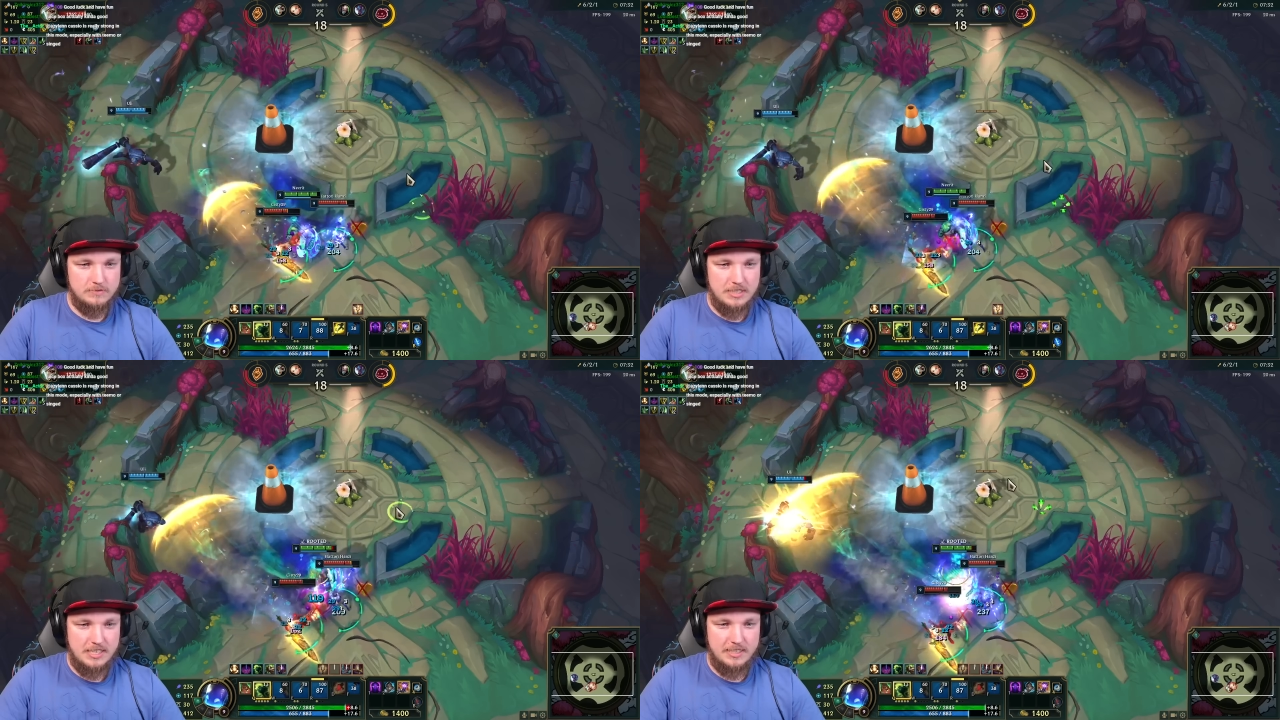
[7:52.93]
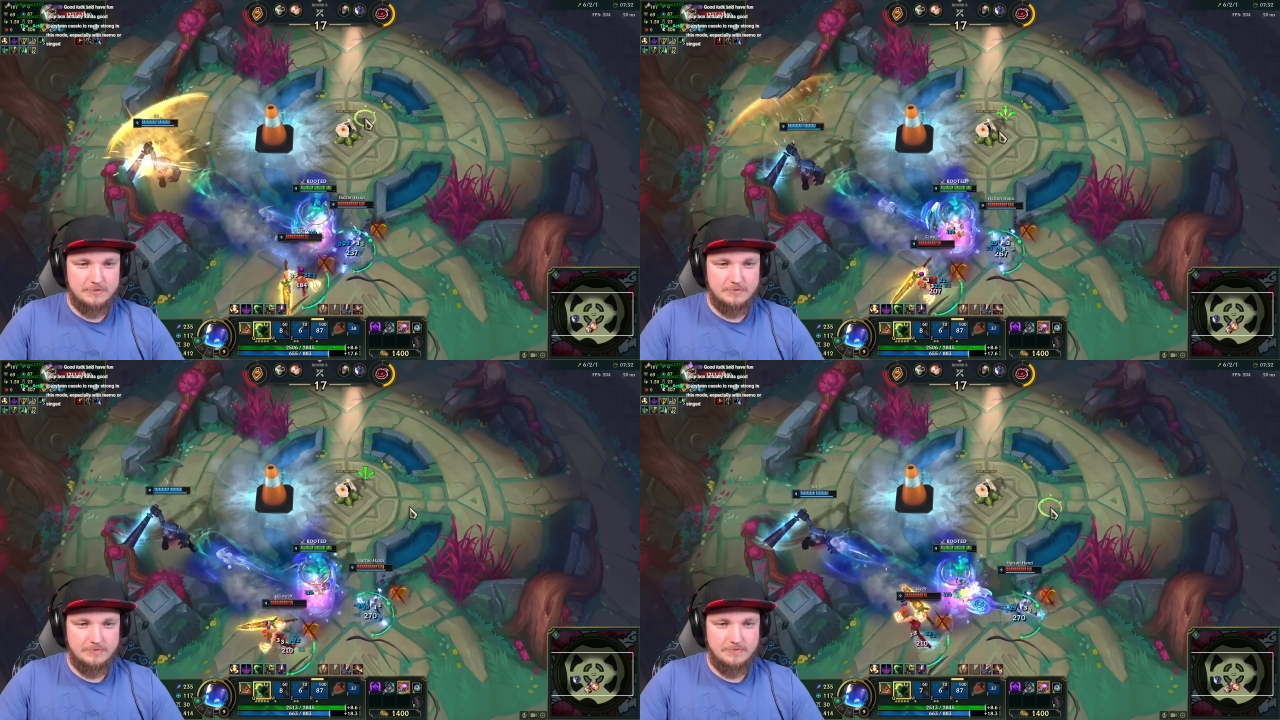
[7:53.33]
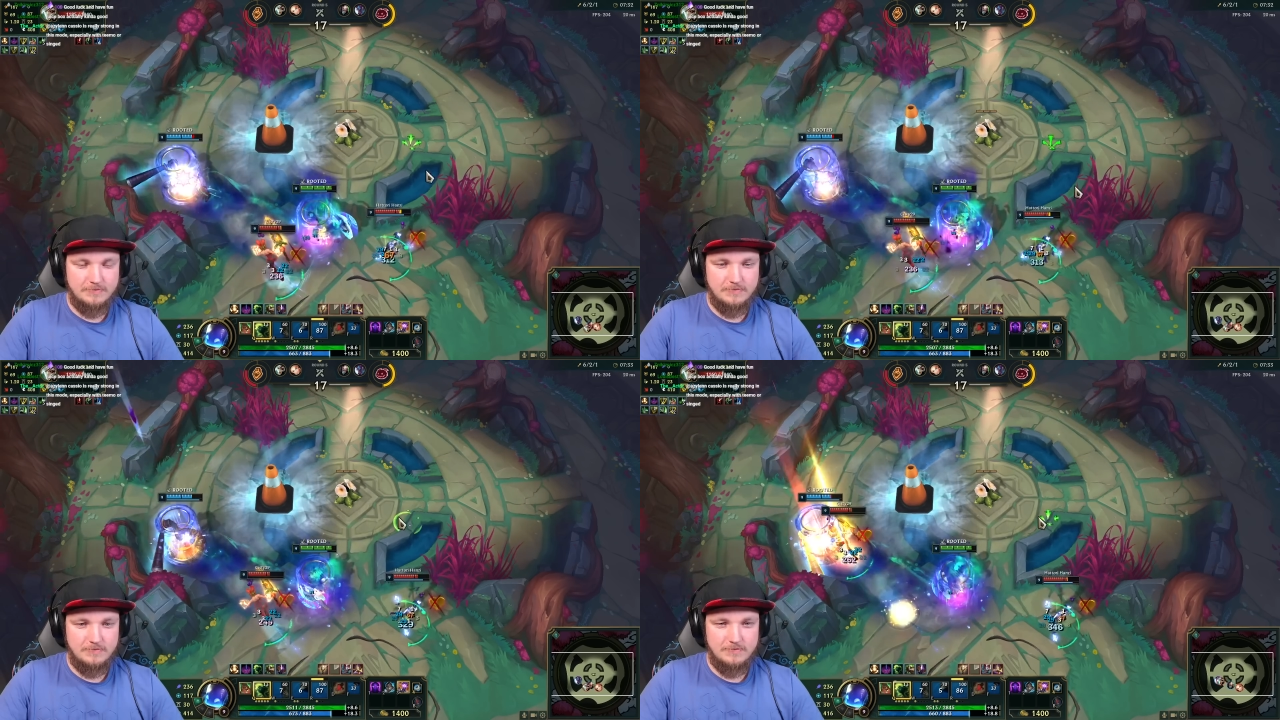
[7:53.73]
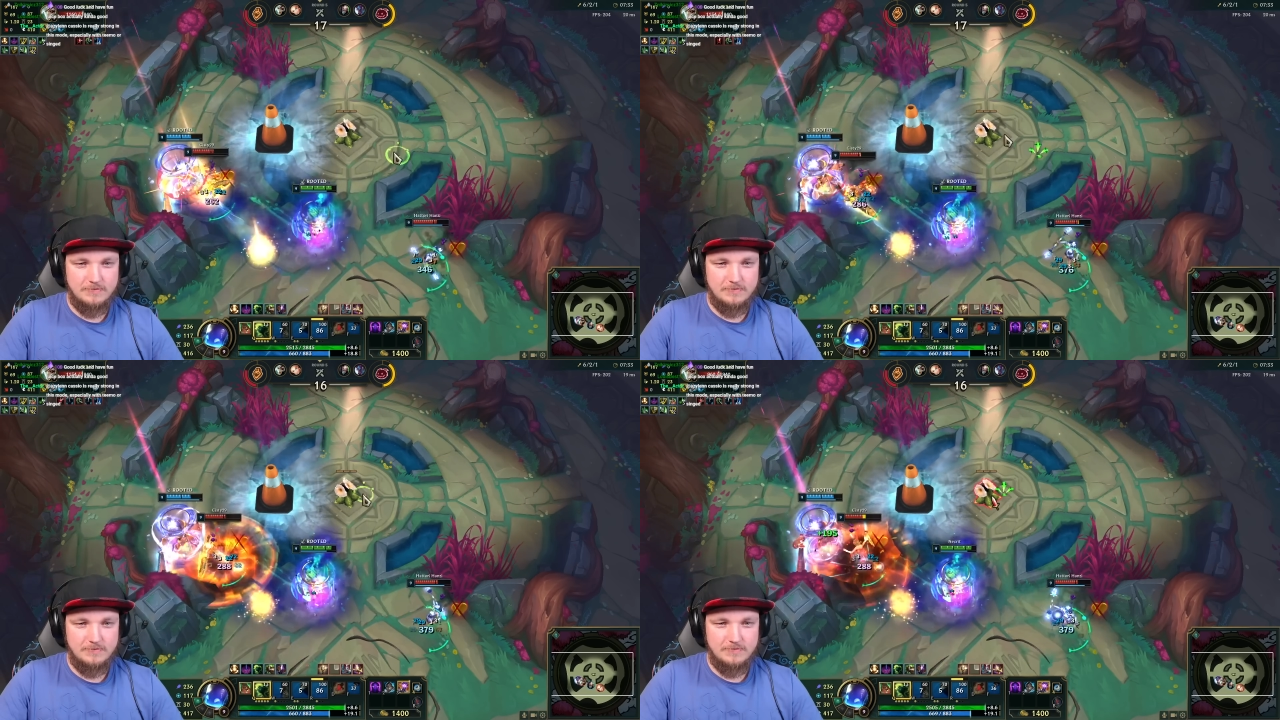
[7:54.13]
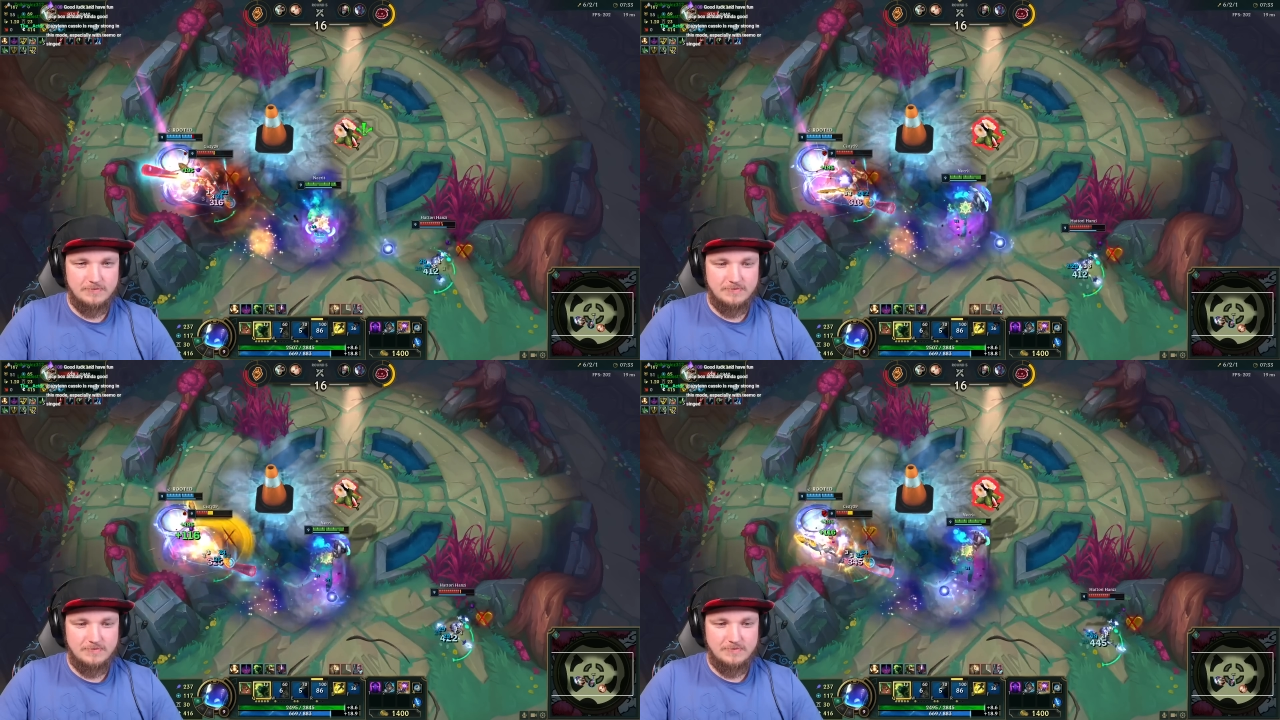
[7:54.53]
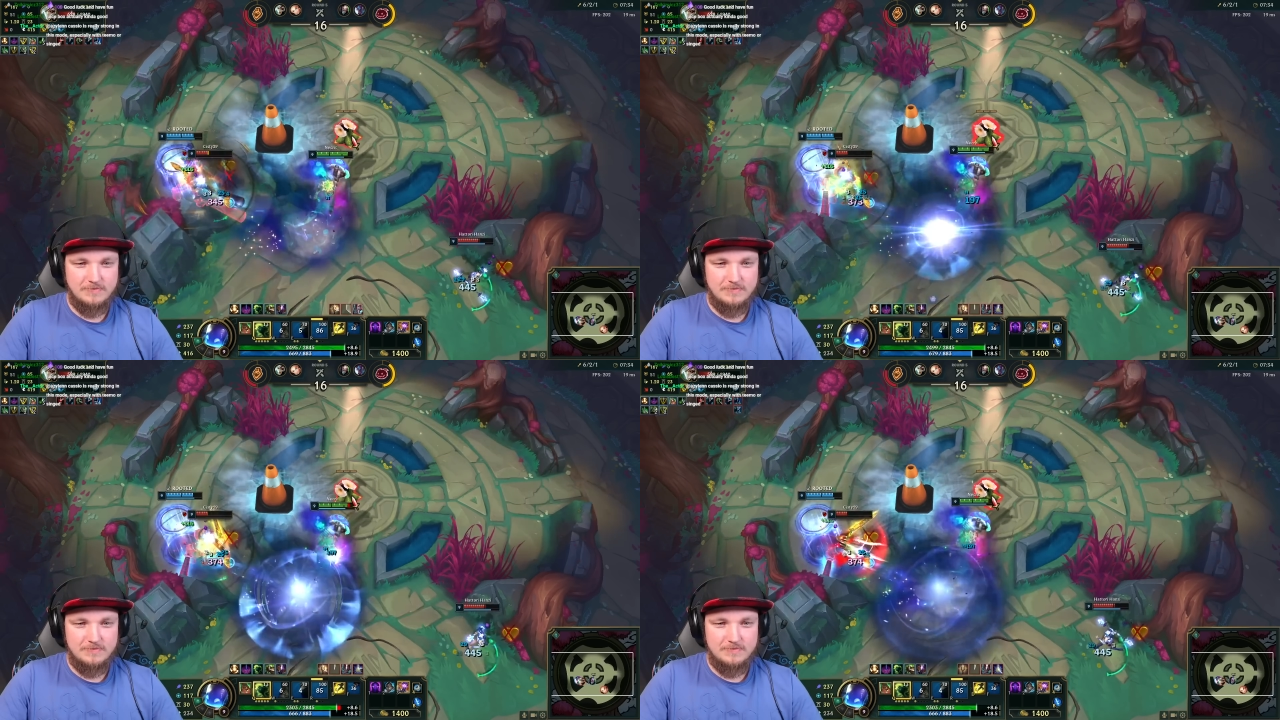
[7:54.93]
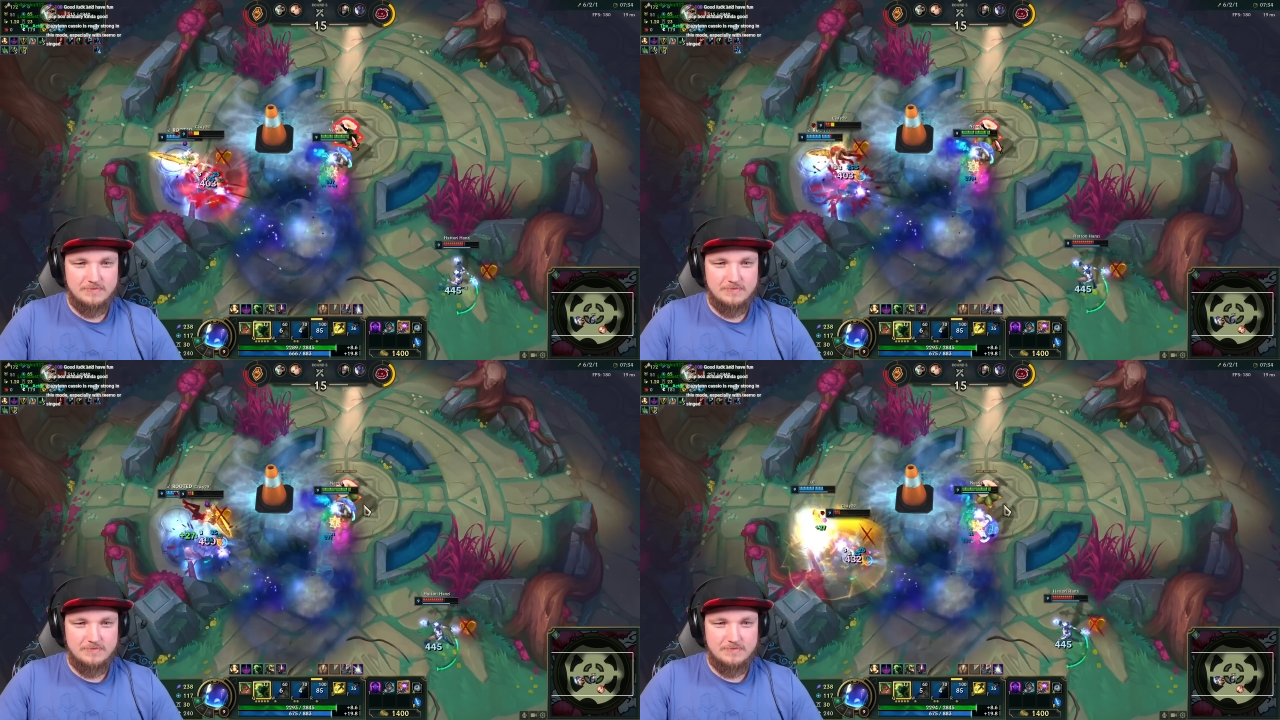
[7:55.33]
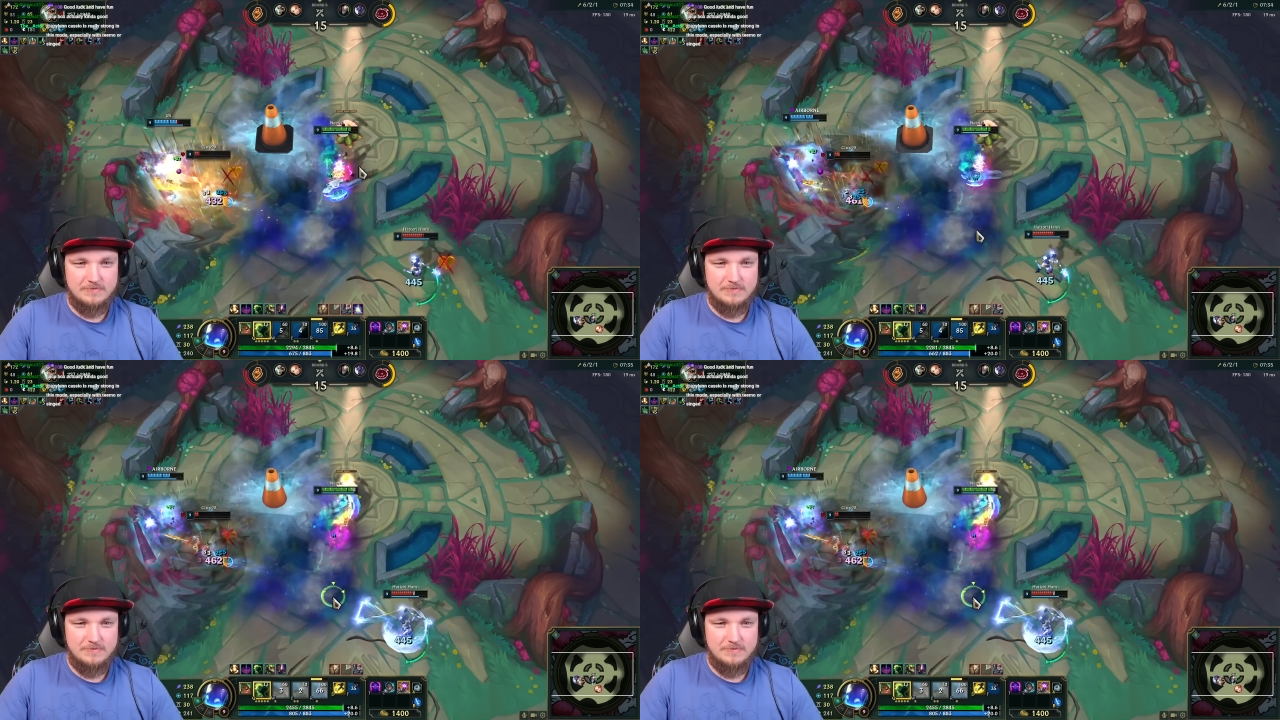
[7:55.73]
[no speech]